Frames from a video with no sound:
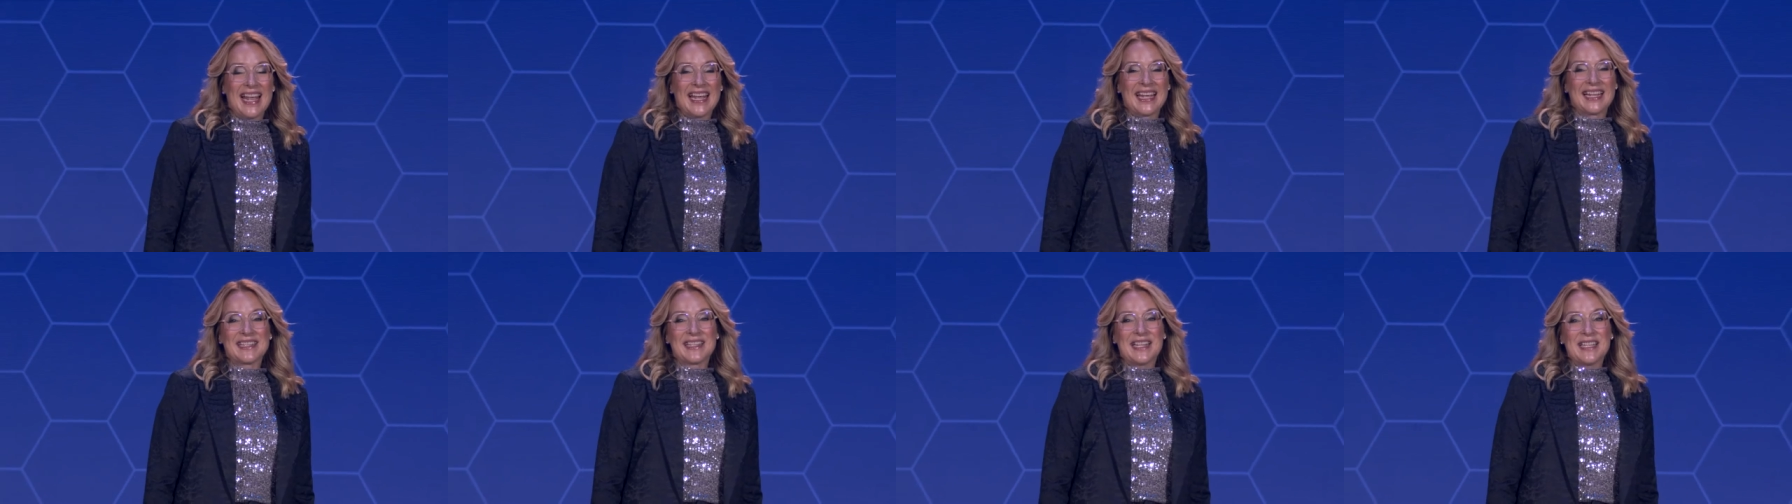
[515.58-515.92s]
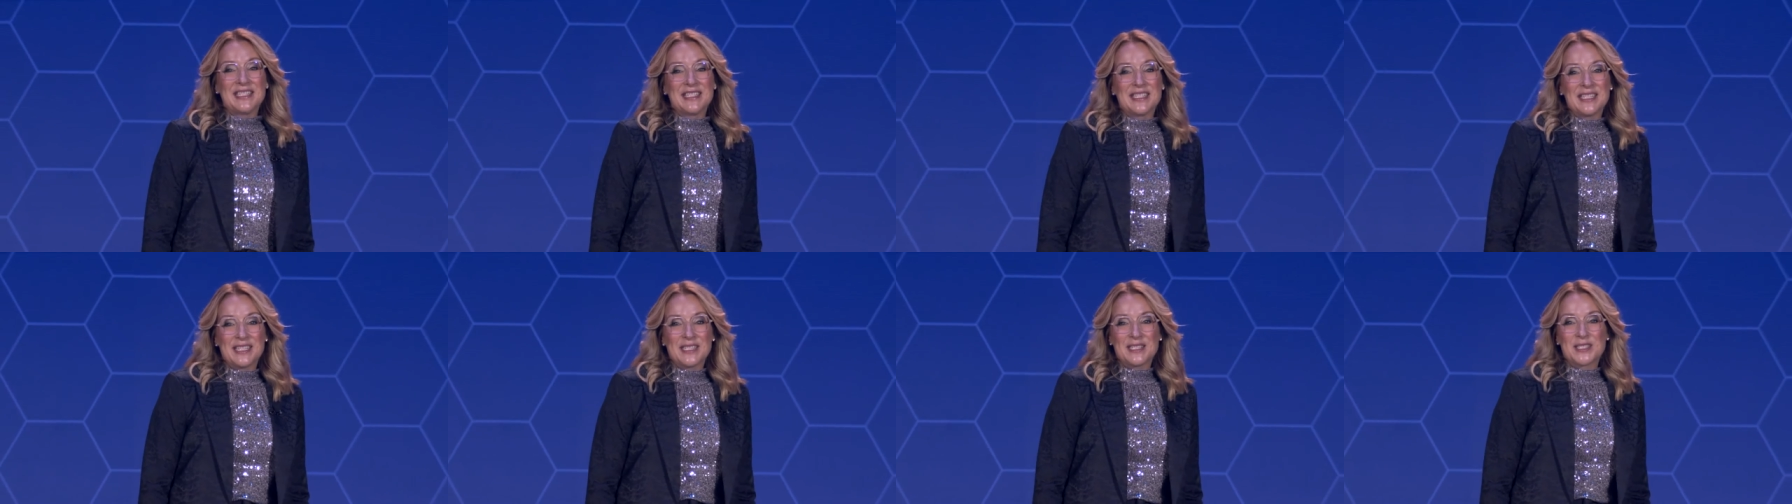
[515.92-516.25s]

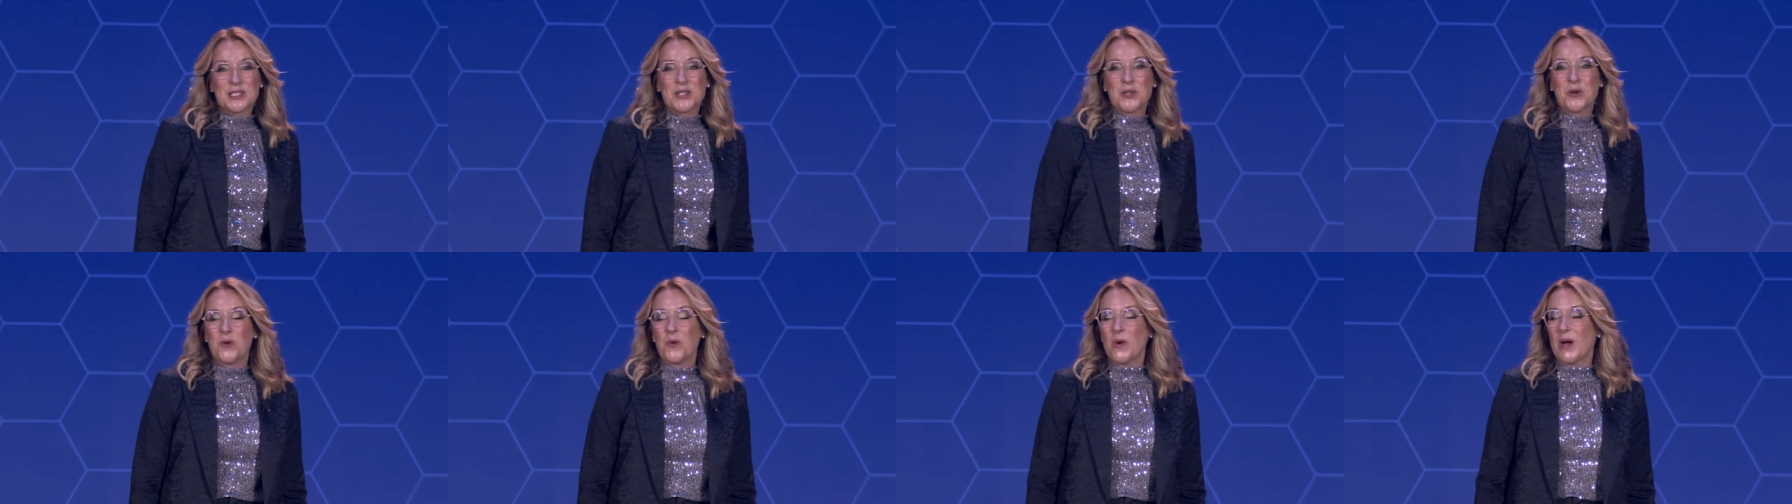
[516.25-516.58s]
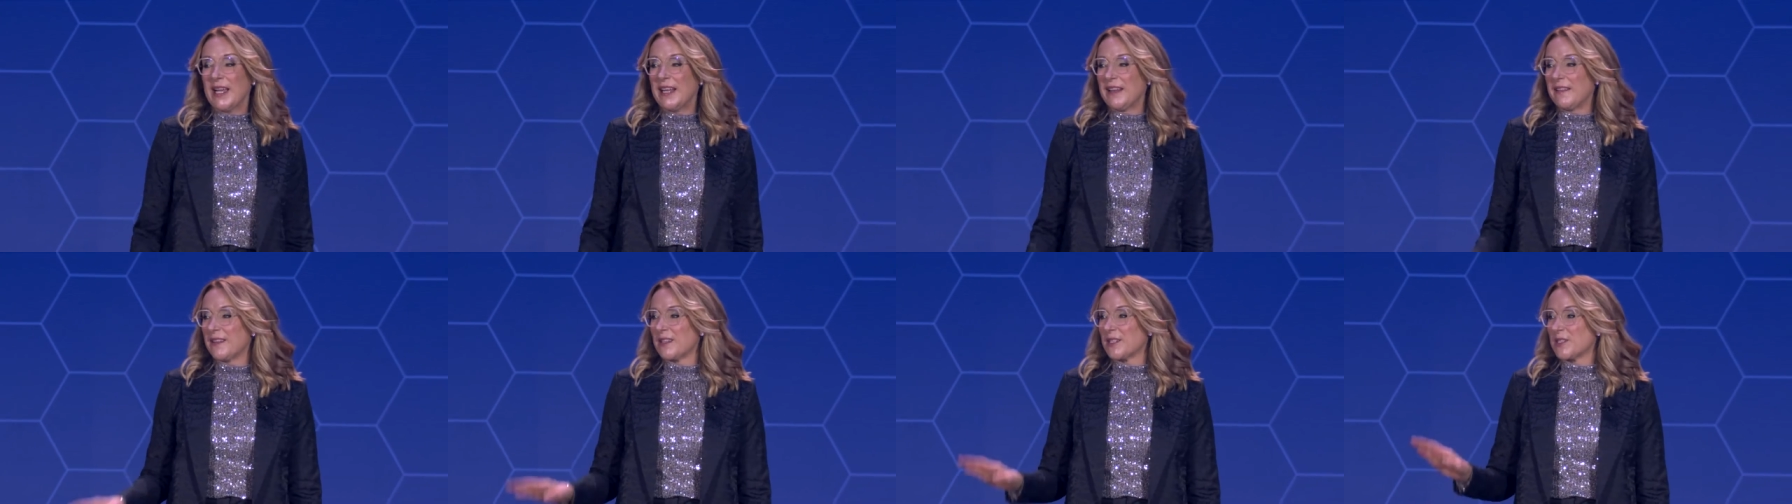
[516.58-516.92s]
Glenda is
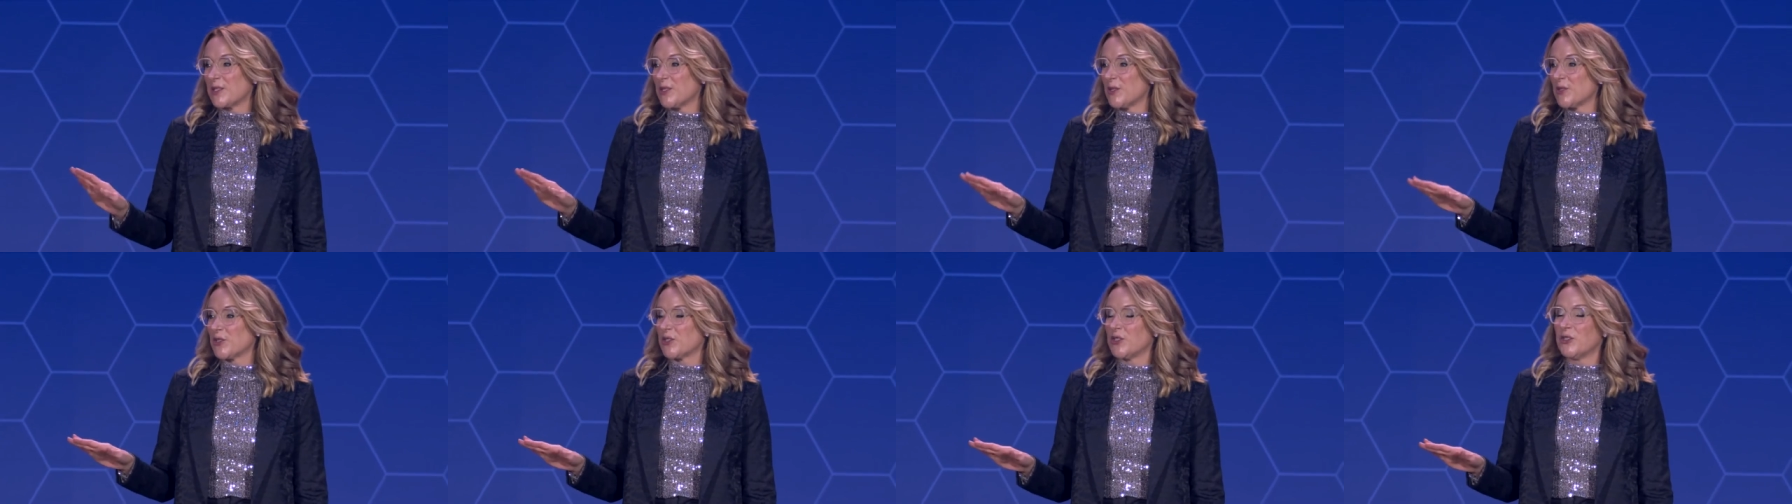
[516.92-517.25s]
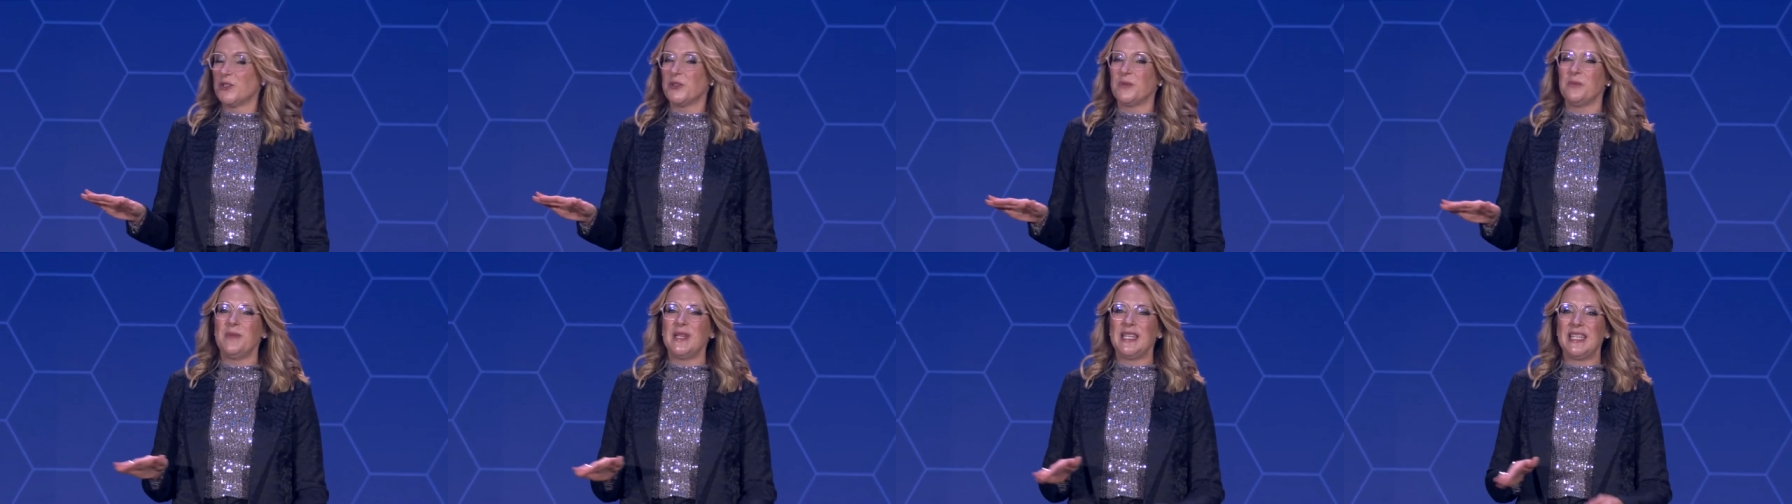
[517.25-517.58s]
quite the
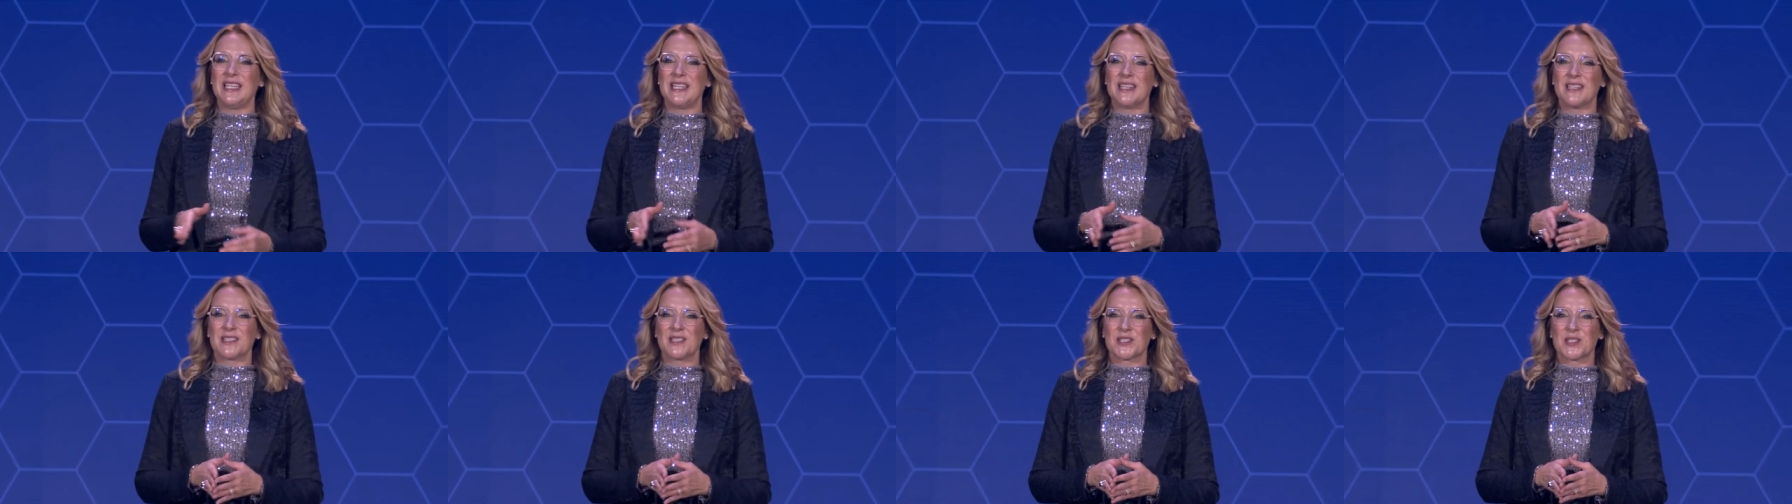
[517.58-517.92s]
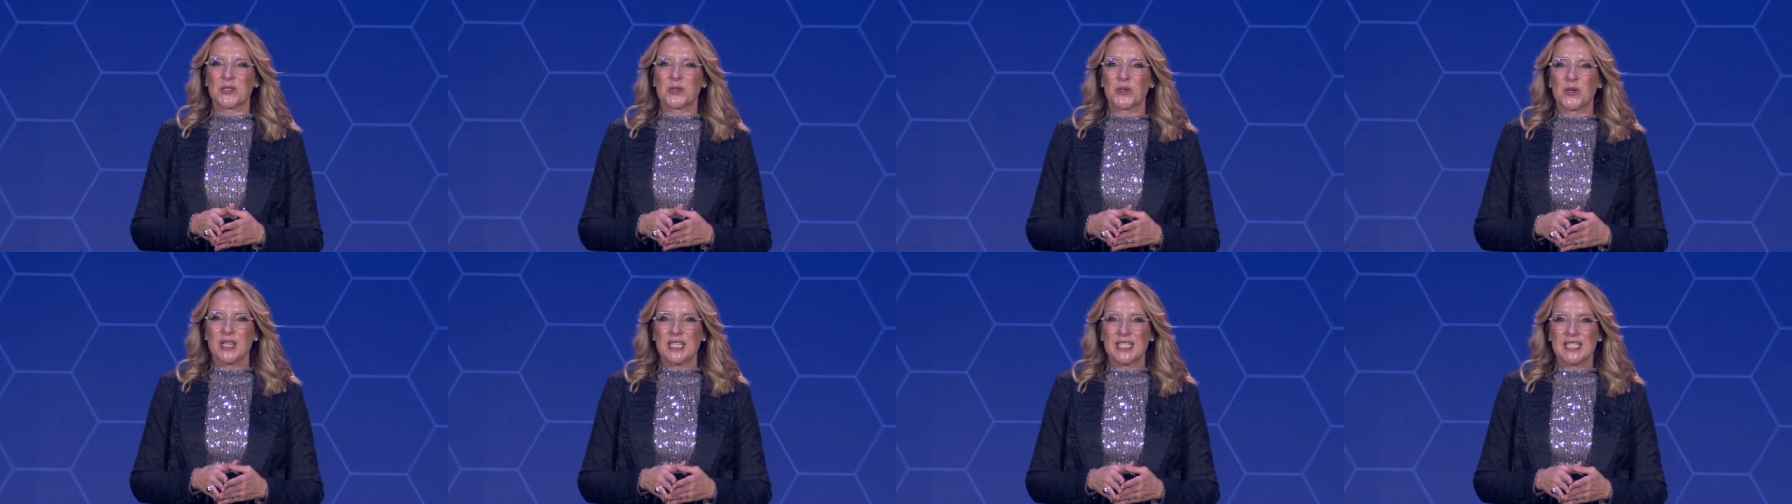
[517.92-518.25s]
social media
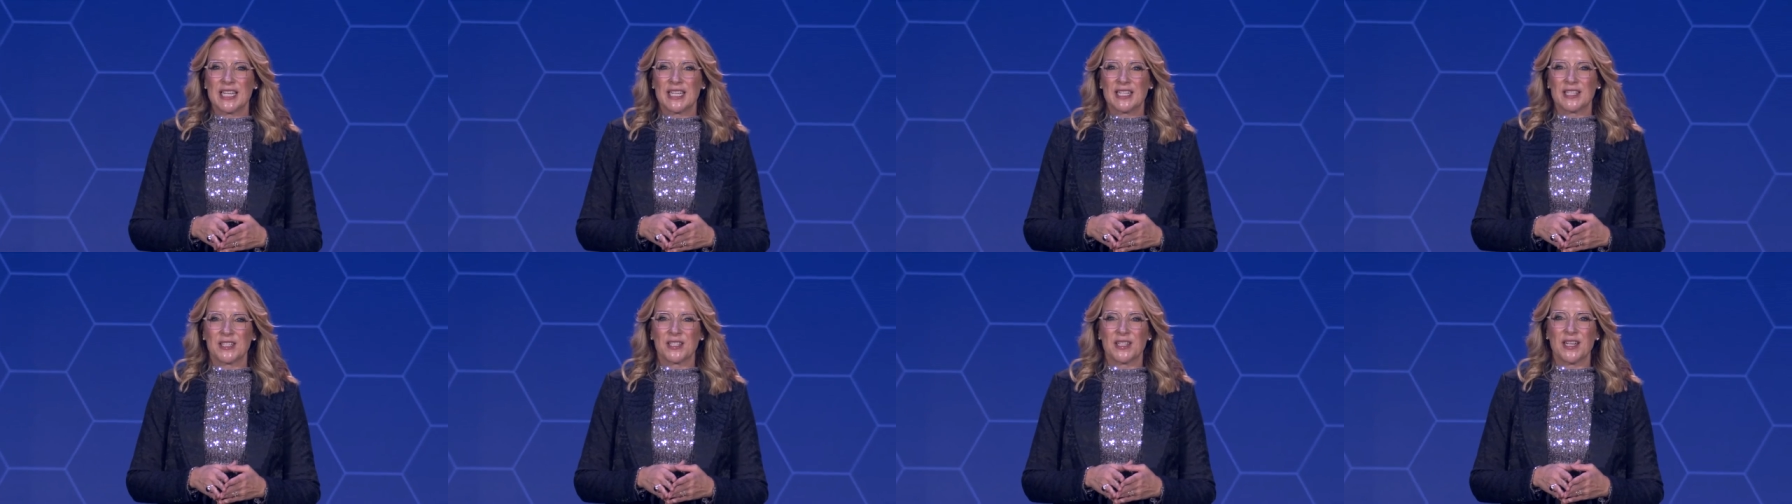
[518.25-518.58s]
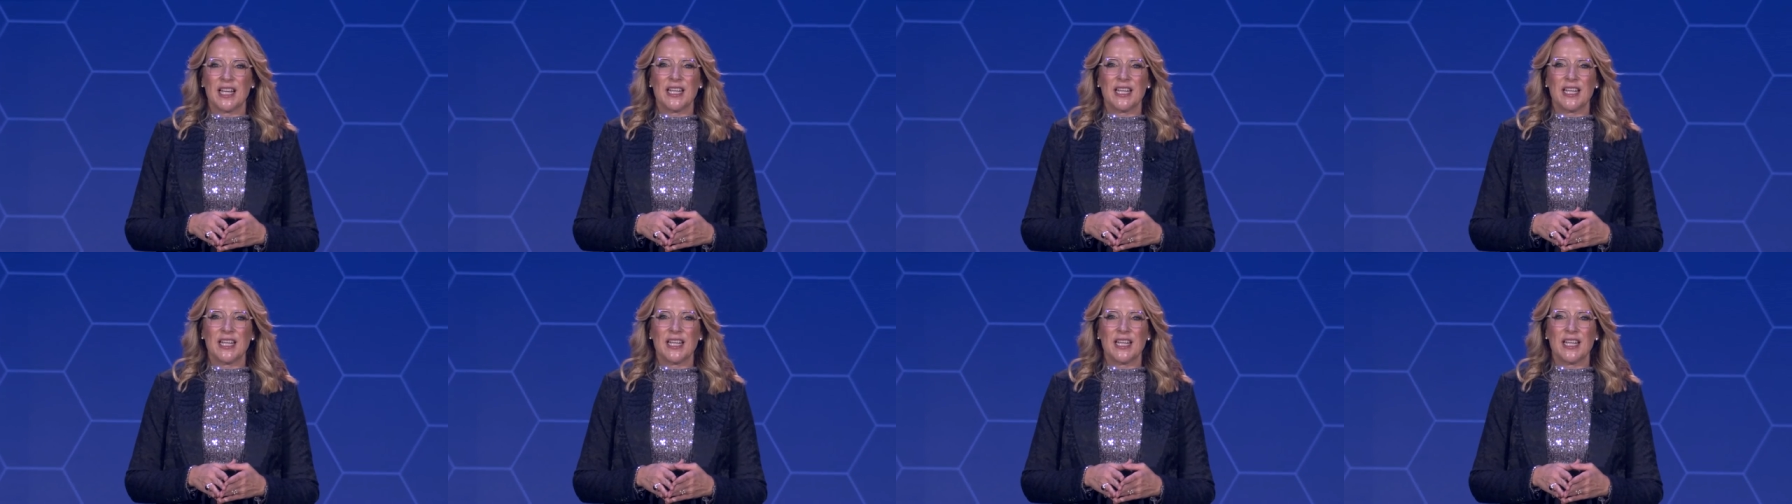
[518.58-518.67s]
storyteller,